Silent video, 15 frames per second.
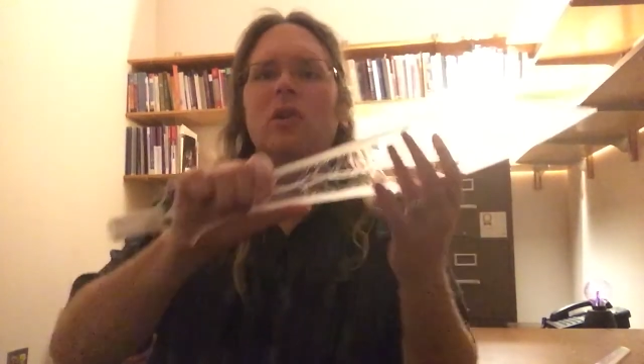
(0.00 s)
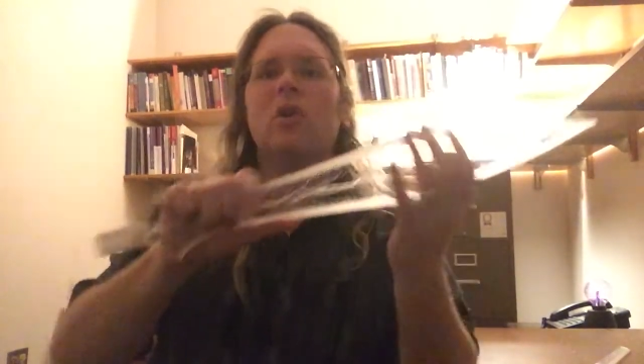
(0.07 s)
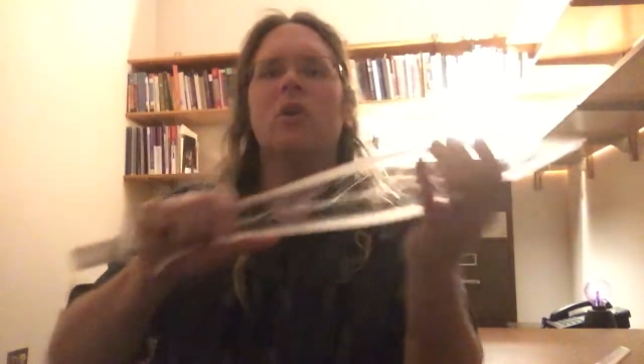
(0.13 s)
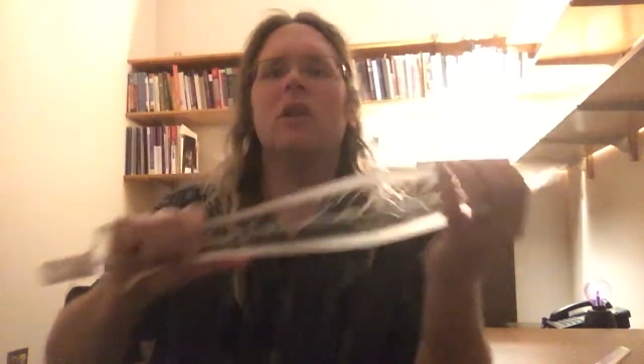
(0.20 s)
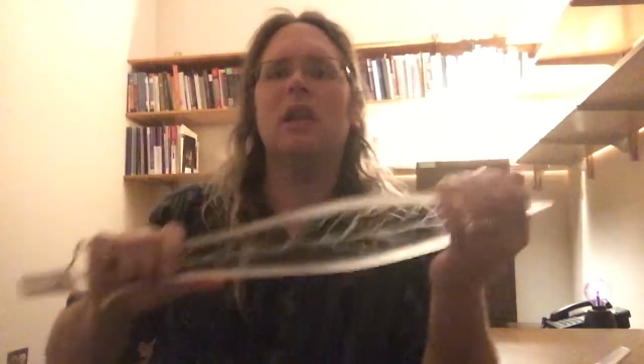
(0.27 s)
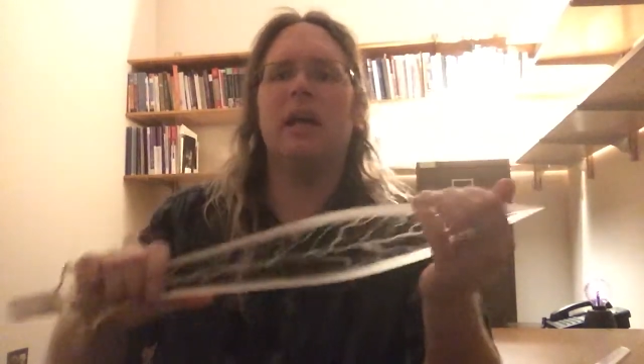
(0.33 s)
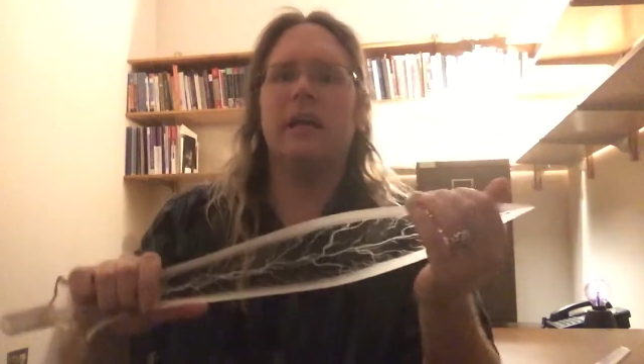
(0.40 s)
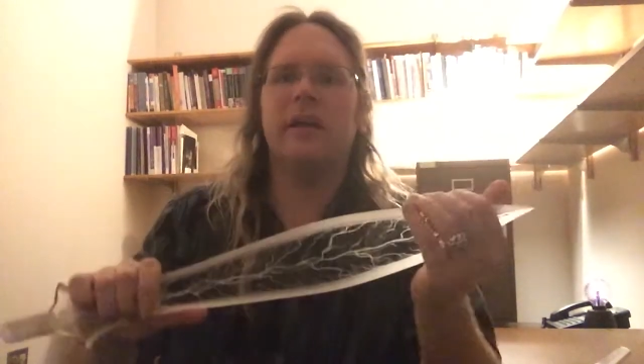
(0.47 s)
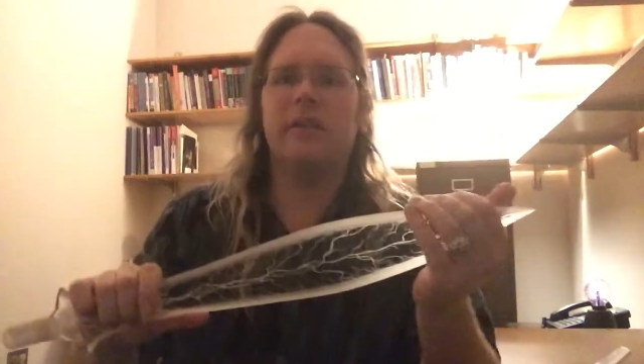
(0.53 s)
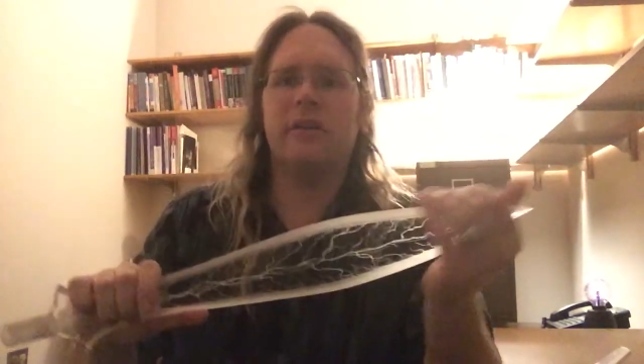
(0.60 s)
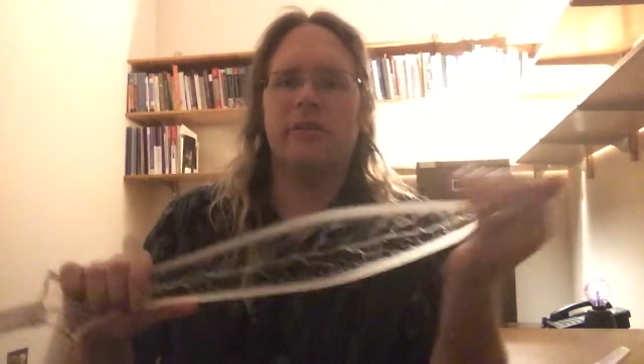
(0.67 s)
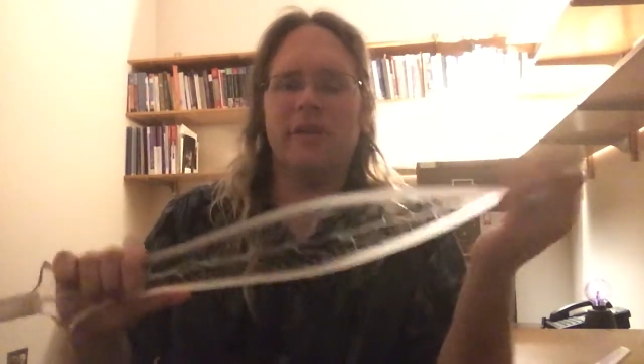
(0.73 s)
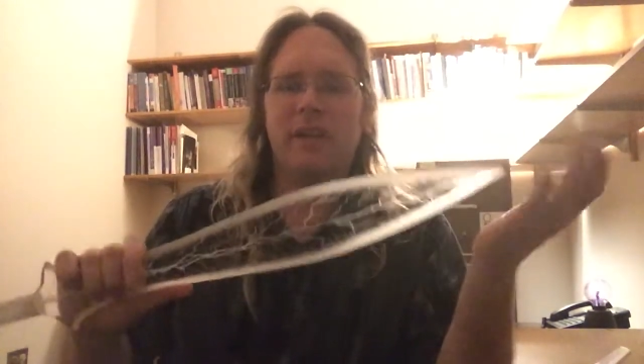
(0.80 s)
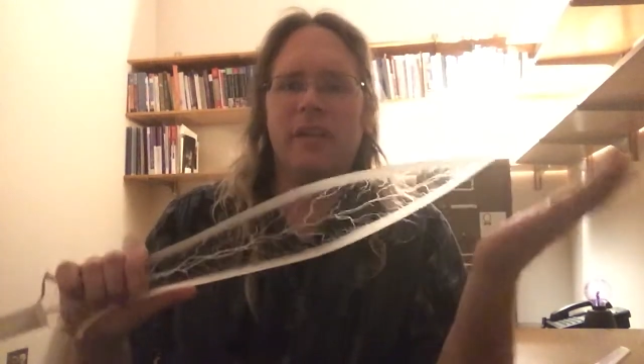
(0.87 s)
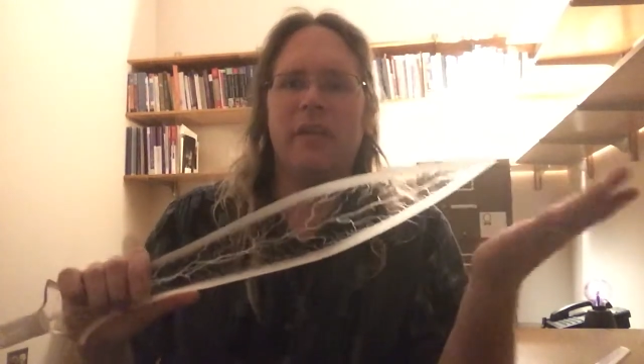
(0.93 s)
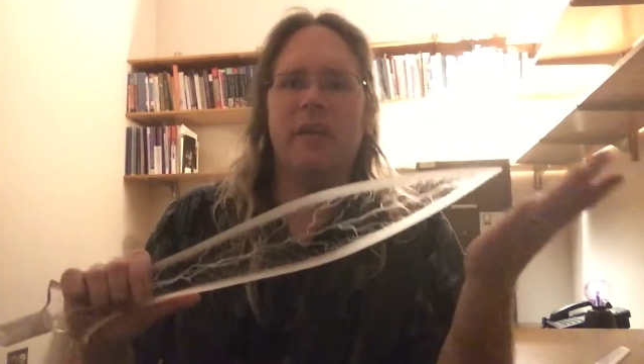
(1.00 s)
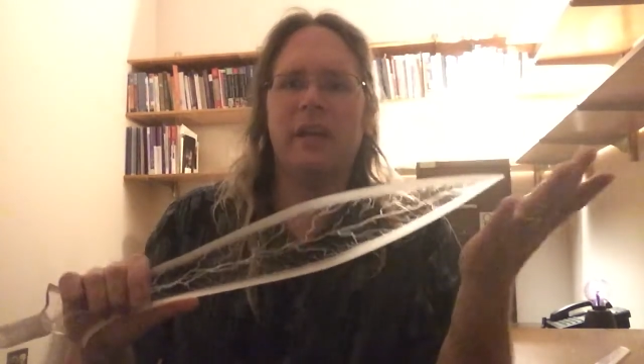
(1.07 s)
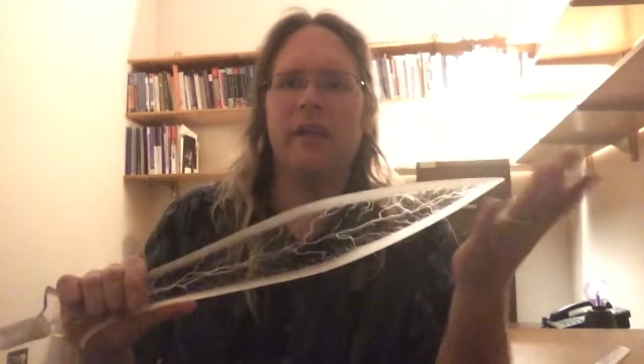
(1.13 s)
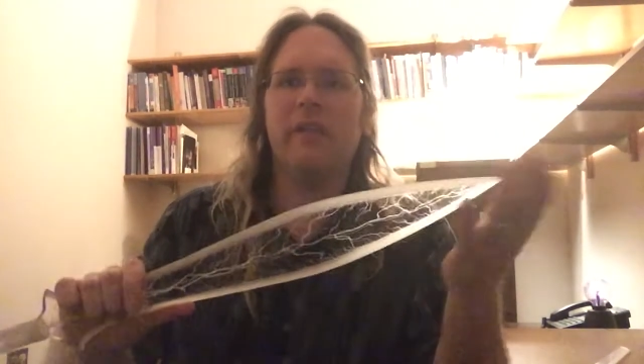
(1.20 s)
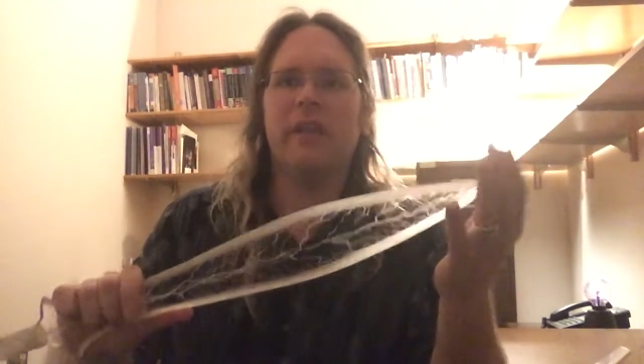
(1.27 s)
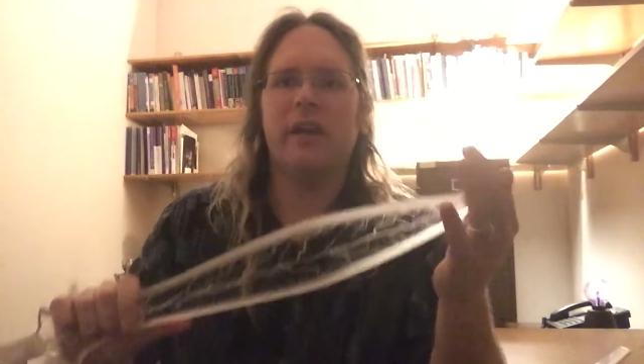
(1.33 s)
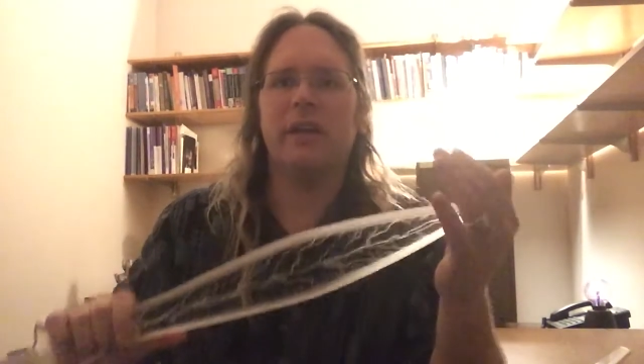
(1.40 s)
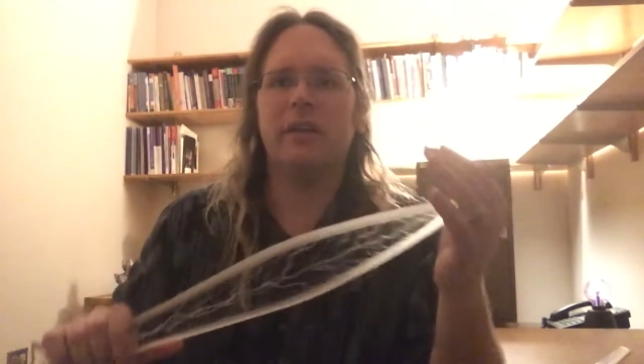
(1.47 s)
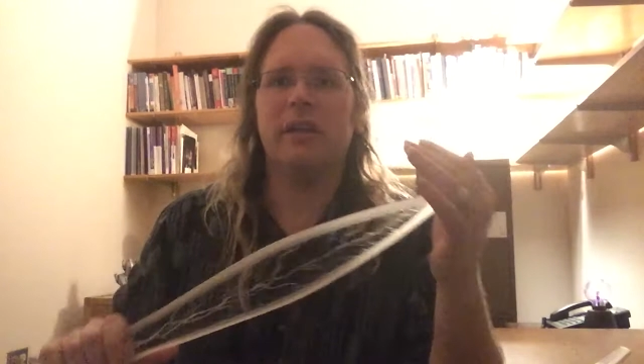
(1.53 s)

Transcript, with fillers: look like there's anything in there.